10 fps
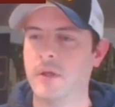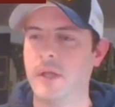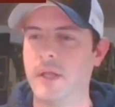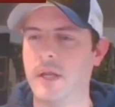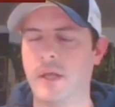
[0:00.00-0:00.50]

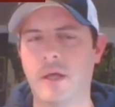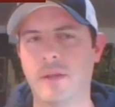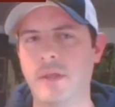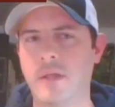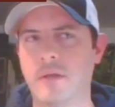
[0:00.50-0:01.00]
And then I
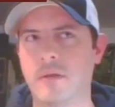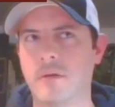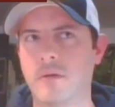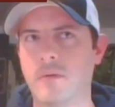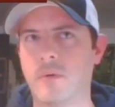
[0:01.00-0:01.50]
think,
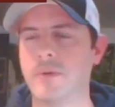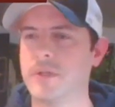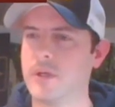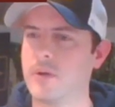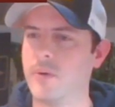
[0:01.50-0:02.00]
what was
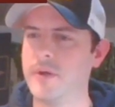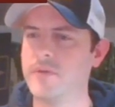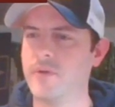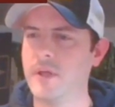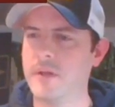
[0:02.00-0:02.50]
it, coins
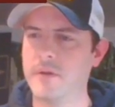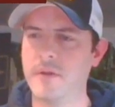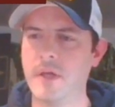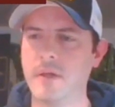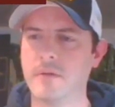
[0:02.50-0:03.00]
for the other
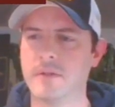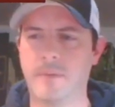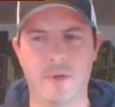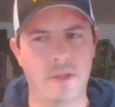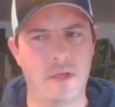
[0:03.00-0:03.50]
thing?
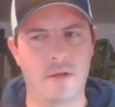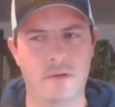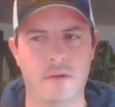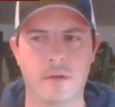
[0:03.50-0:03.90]
Something like that.